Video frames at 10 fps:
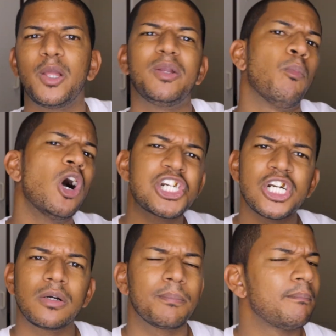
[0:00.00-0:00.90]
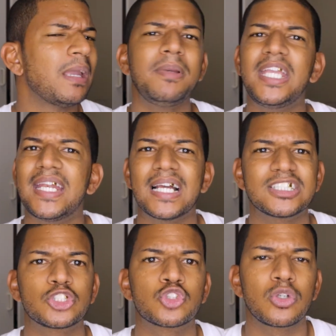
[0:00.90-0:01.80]
Martial, maybe
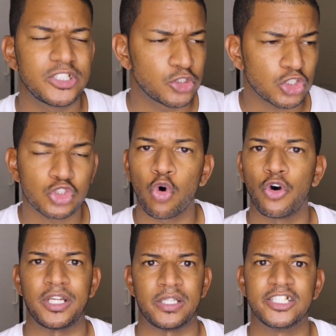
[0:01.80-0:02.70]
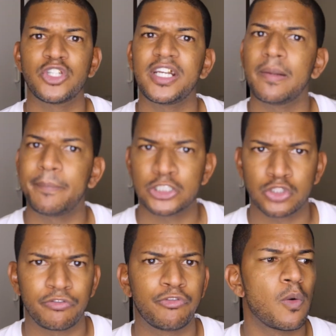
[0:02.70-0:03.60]
he's not scoring. He's not in the best
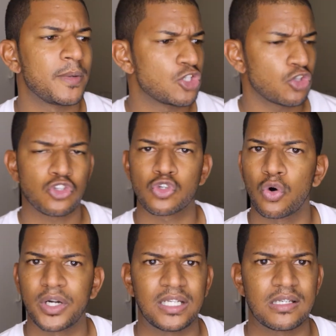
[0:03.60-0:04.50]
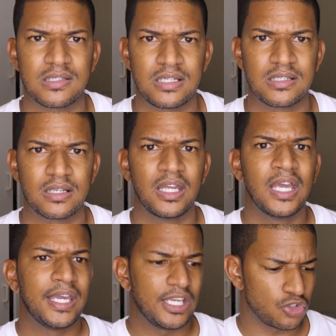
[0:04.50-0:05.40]
of form. He's not scoring this season.
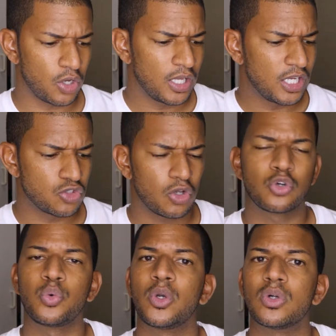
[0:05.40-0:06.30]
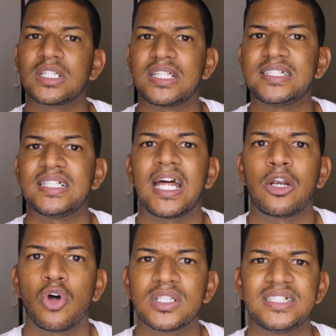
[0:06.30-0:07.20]
He's not doing all the things he done
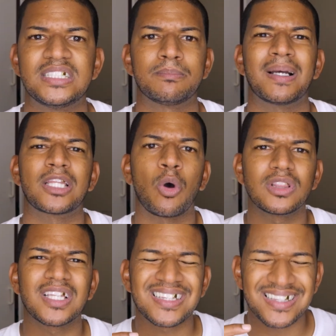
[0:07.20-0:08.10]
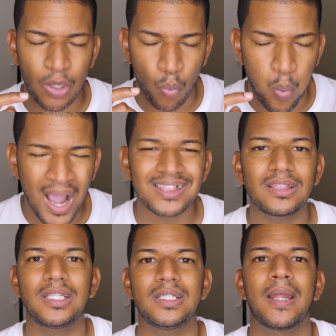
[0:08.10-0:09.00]
last season. But the one
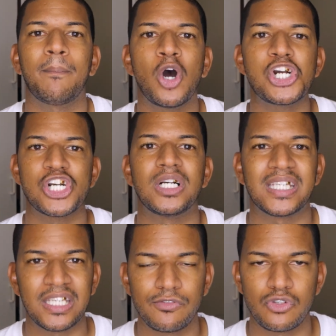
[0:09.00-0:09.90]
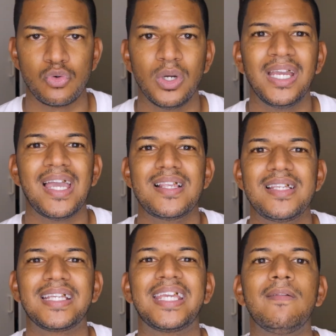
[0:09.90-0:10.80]
thing that Martial gives you is he
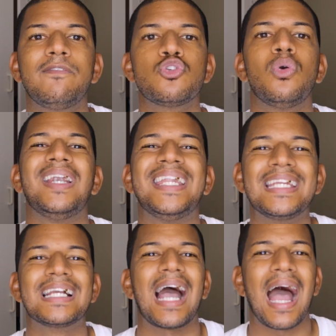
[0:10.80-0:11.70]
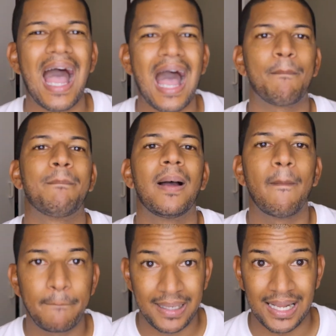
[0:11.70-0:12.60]
gives you link up
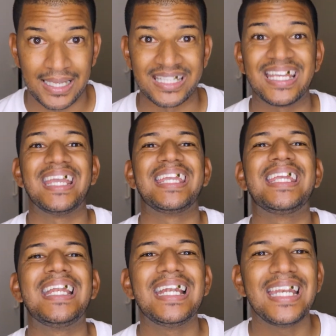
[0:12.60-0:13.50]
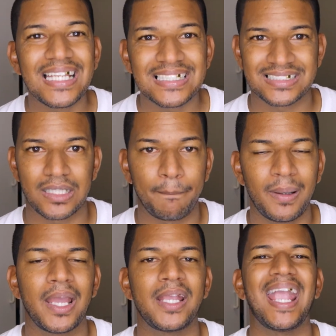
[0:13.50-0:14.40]
play. He links the
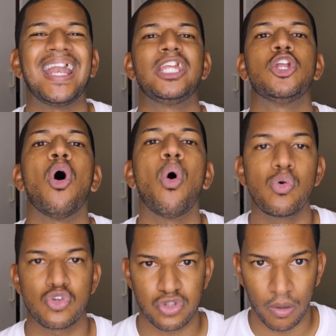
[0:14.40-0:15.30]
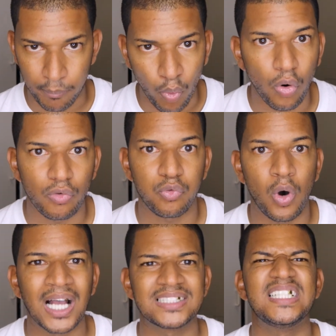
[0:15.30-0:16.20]
play and he holds the ball
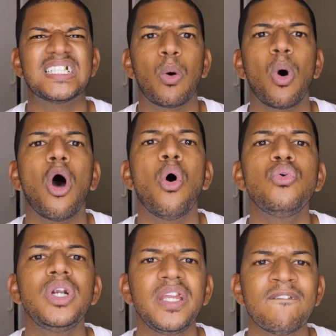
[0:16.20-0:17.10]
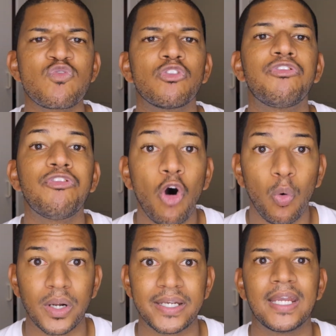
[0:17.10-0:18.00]
for us. He's our only
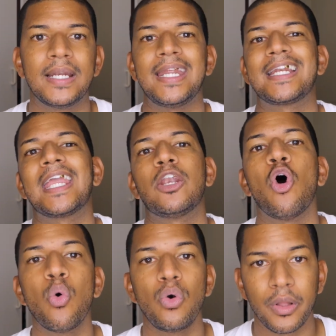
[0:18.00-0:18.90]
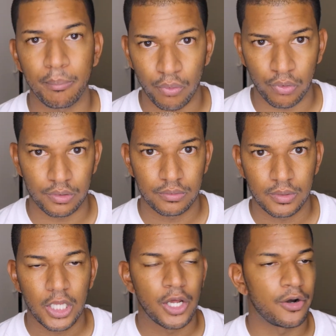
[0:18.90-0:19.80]
forward that can hold the ball.
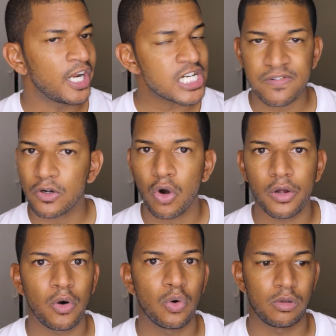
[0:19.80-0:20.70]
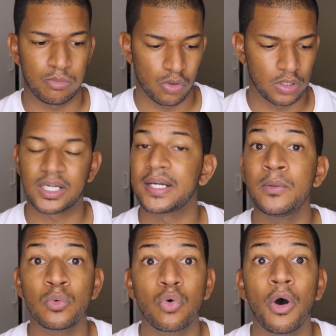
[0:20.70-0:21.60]
Rashford can't hold the ball,
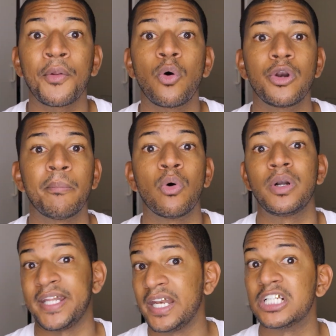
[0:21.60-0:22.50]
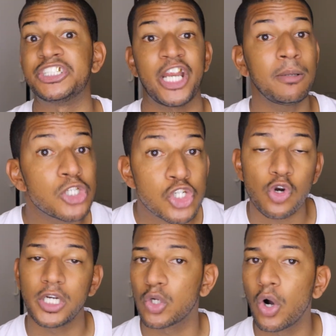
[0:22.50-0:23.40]
Greenwood can't hold the ball, Daniel James
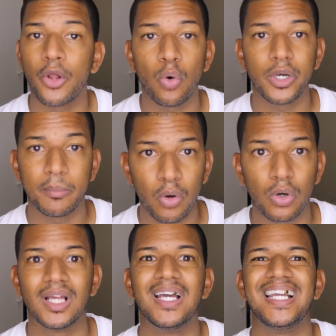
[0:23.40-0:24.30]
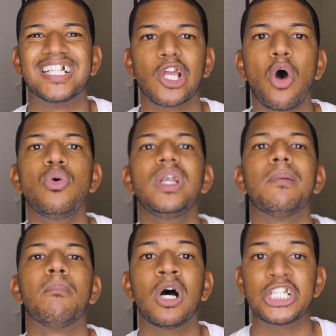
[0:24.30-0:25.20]
surely can't hold the ball. It's only
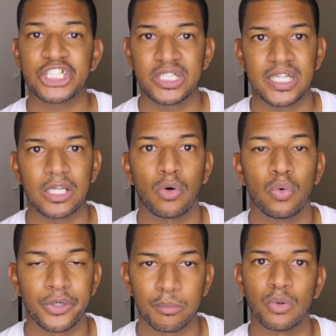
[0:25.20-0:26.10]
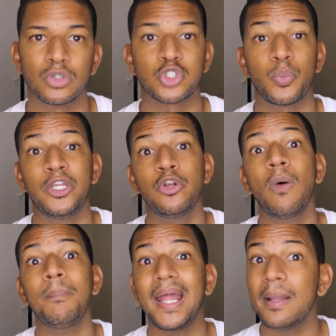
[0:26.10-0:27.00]
Martial that can hold the ball. So when you
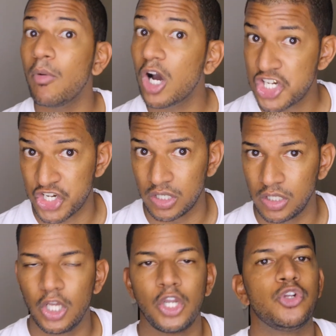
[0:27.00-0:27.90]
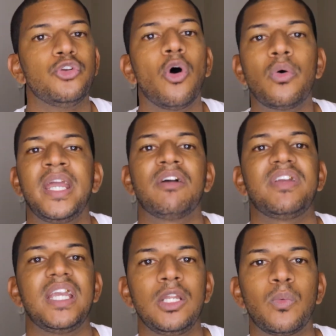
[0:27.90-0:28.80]
don't play Martial, you don't have
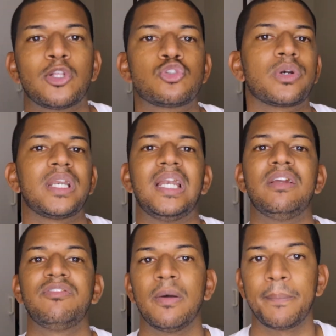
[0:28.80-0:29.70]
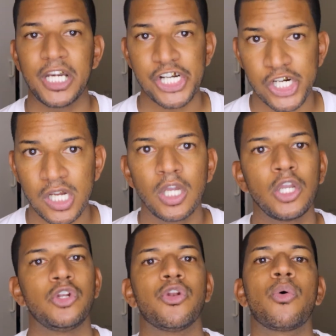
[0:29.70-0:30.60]
anyone to relieve the pressure,
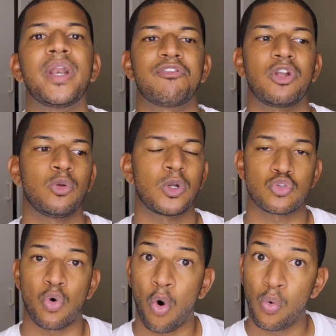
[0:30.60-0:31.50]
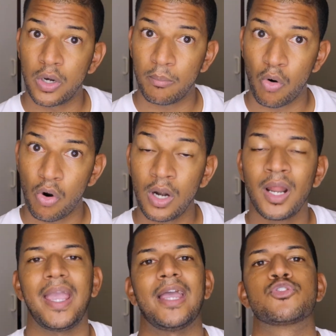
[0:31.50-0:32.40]
you don't have anyone to hold the ball
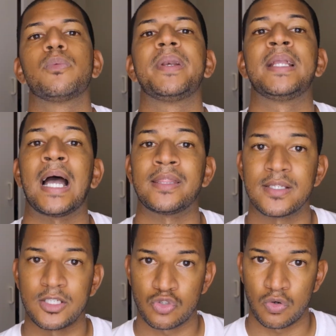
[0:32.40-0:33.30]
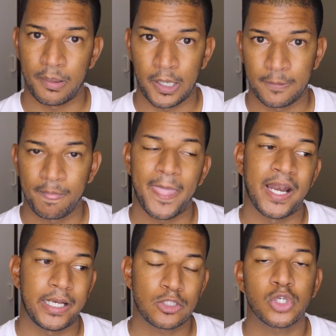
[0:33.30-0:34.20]
and to bring others into play.
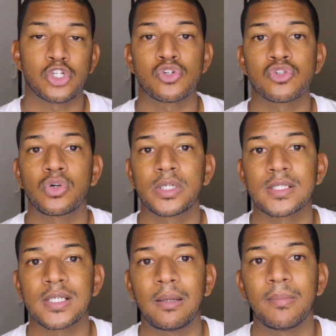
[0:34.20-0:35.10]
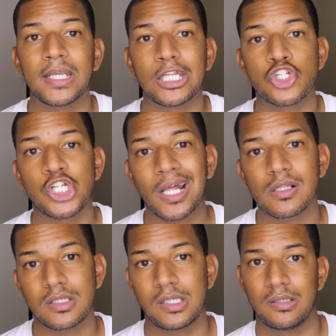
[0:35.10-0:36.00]
And that's what you saw this game against
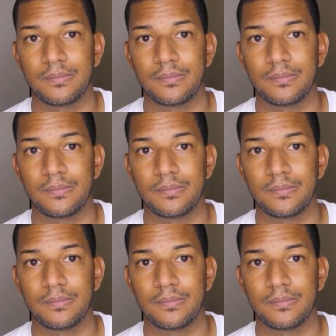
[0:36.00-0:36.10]
Chelsea.